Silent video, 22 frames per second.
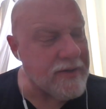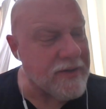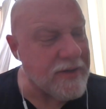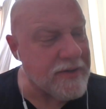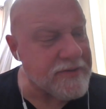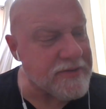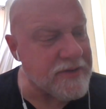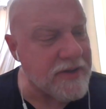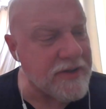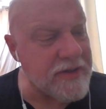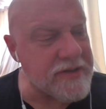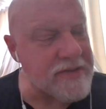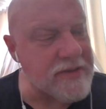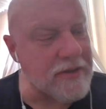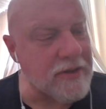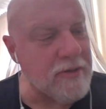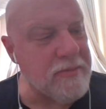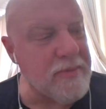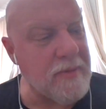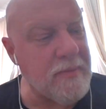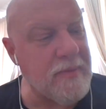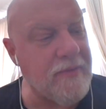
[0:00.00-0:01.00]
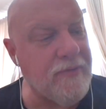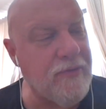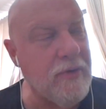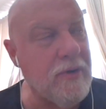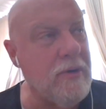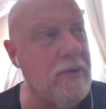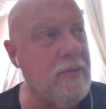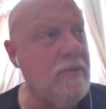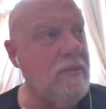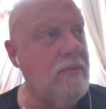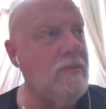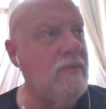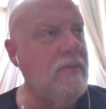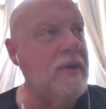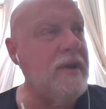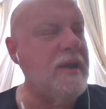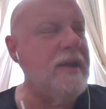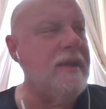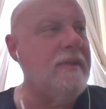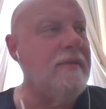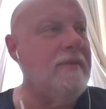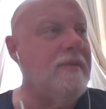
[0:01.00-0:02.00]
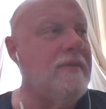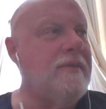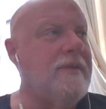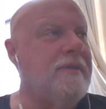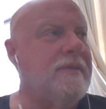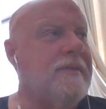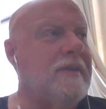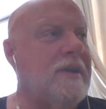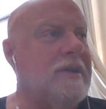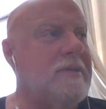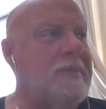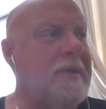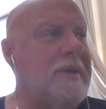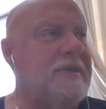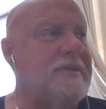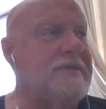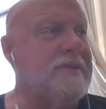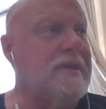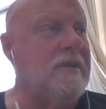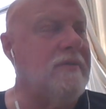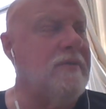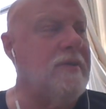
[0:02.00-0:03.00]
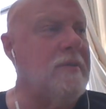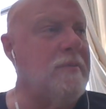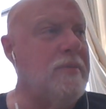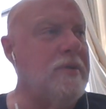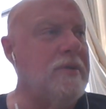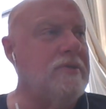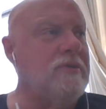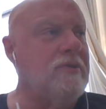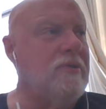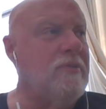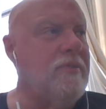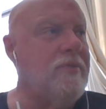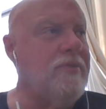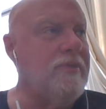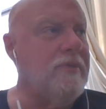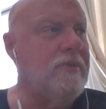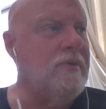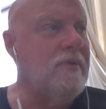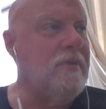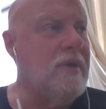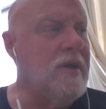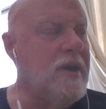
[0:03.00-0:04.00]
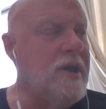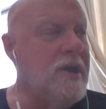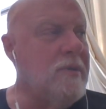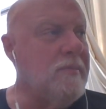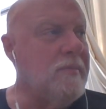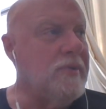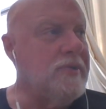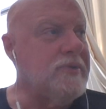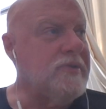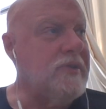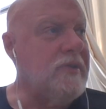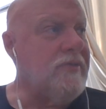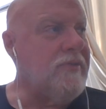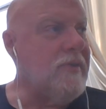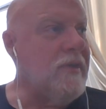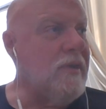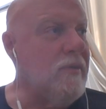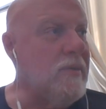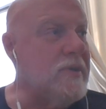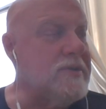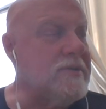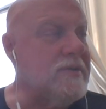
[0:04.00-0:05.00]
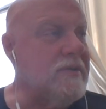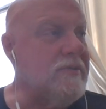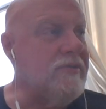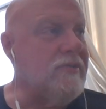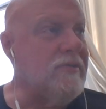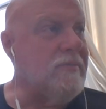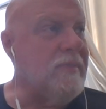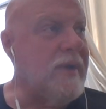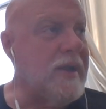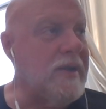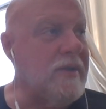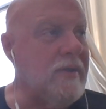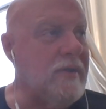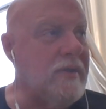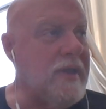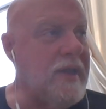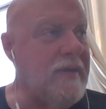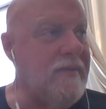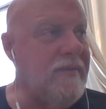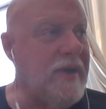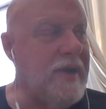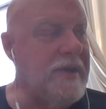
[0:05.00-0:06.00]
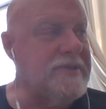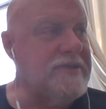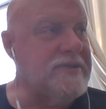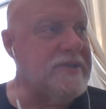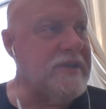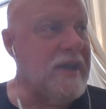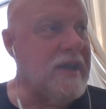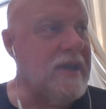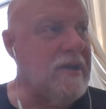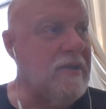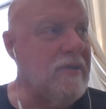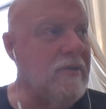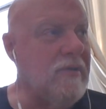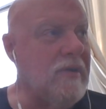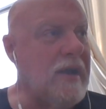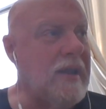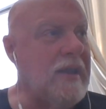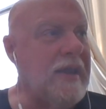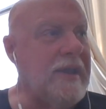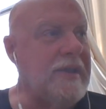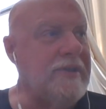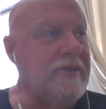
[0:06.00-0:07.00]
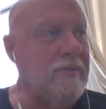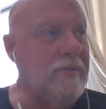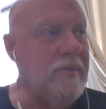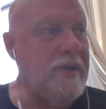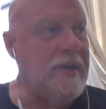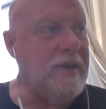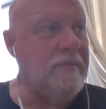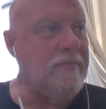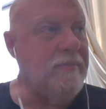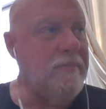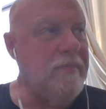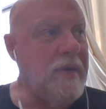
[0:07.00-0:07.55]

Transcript: touched on this a little bit before when I talked about discovering booktube through mostly originally through Michael K. Vaughan's channel. I like to read